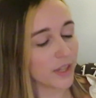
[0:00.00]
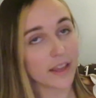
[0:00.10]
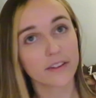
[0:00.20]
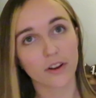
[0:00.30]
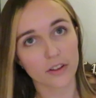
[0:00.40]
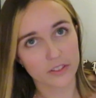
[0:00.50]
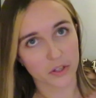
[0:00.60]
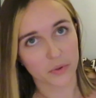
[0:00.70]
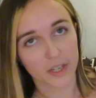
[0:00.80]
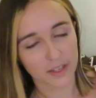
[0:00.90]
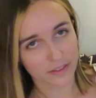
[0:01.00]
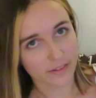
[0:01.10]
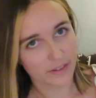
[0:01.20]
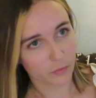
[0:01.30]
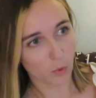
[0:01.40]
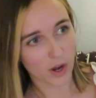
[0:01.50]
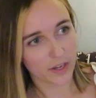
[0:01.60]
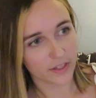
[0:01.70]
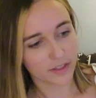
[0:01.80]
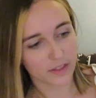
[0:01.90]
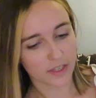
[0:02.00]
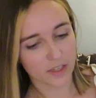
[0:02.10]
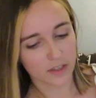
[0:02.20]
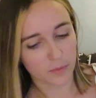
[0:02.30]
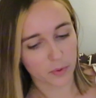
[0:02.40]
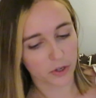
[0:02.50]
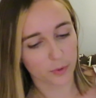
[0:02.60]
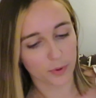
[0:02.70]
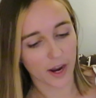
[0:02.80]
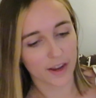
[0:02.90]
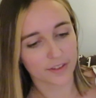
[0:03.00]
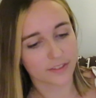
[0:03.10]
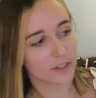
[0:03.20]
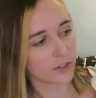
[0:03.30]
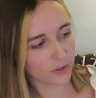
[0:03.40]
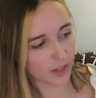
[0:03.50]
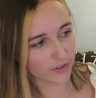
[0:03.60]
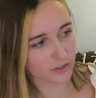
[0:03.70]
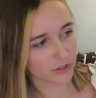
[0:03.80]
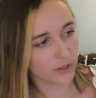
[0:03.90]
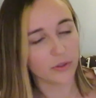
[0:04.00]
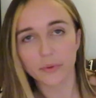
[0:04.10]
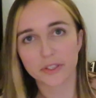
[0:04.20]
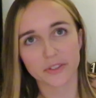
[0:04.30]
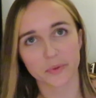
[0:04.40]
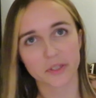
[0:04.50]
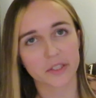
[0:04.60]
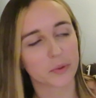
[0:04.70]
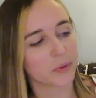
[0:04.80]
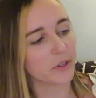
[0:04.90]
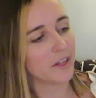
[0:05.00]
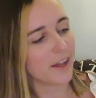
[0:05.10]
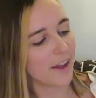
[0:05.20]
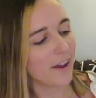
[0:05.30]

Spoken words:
also it won the Booker Prize in 2002, which is really cool.